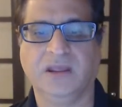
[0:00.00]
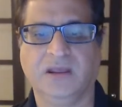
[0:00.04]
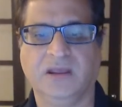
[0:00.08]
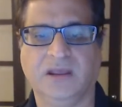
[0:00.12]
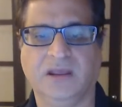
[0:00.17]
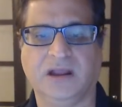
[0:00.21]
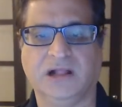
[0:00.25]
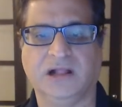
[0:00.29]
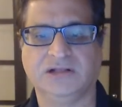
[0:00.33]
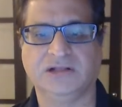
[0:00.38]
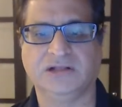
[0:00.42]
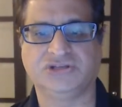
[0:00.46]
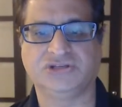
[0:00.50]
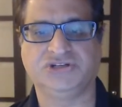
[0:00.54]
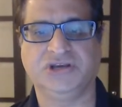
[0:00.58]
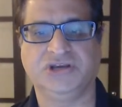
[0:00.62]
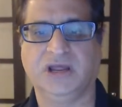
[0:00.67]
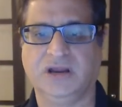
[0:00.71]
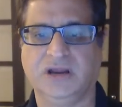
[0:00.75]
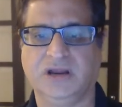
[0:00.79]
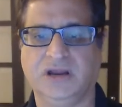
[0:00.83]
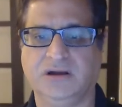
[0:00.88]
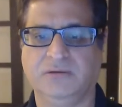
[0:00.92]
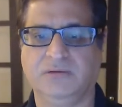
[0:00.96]
And I'll
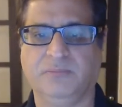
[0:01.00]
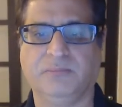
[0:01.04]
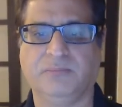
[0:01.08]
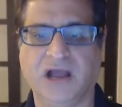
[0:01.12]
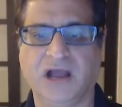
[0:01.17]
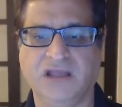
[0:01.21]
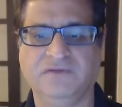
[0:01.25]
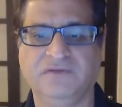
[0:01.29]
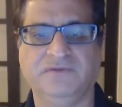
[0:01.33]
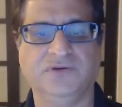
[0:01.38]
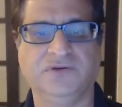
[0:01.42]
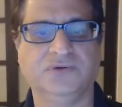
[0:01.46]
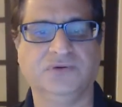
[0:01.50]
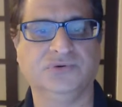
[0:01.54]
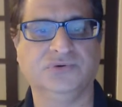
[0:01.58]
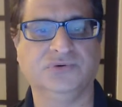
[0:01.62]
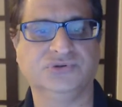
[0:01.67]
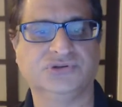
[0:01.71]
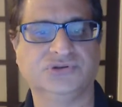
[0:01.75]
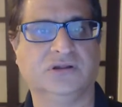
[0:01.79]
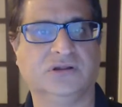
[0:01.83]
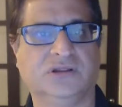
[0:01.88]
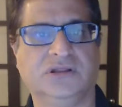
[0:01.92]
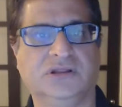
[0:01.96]
share my views
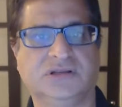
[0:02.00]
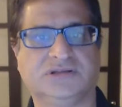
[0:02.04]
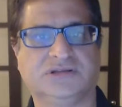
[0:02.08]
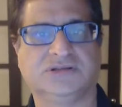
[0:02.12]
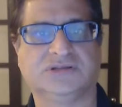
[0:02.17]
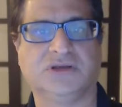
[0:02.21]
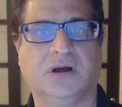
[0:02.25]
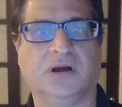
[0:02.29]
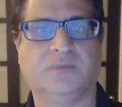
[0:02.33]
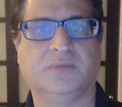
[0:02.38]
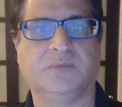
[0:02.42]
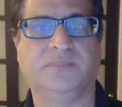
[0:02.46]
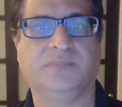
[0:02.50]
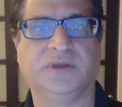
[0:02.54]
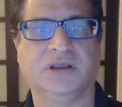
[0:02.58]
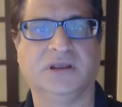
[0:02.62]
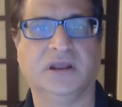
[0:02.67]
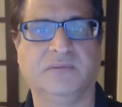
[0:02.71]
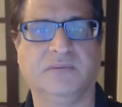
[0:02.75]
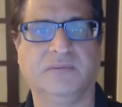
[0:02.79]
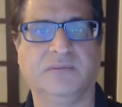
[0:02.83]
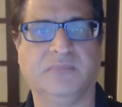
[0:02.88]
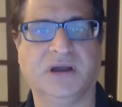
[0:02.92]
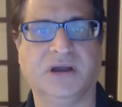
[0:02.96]
on this topic
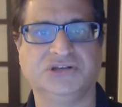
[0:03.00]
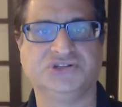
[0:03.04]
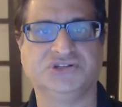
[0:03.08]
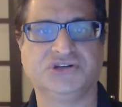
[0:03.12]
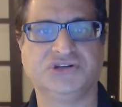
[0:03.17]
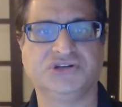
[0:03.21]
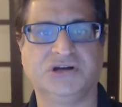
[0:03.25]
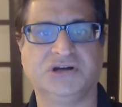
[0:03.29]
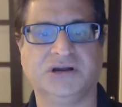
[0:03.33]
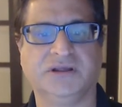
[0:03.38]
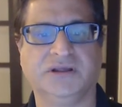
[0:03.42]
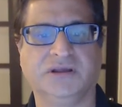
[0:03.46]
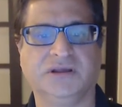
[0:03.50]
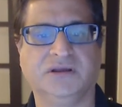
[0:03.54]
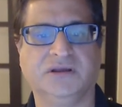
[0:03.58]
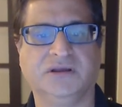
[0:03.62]
and my journey.